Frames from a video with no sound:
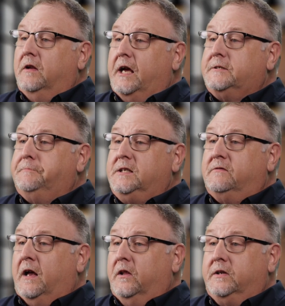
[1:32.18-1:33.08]
last
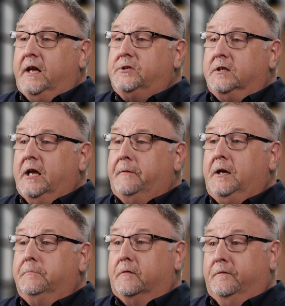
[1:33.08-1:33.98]
piece validation not
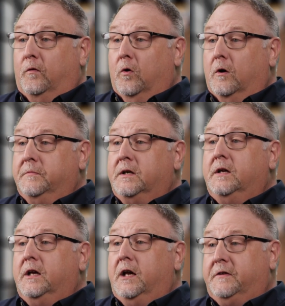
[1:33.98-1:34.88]
being performed
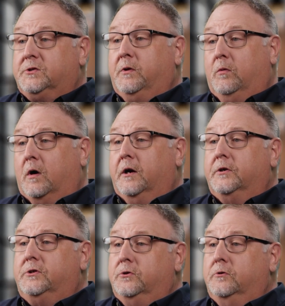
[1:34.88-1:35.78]
if it's
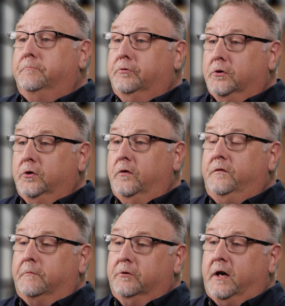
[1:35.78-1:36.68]
required to
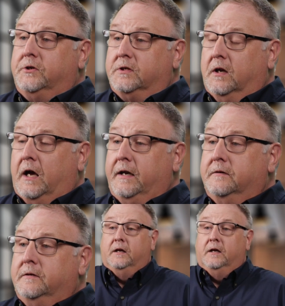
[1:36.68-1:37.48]
prove the production lot.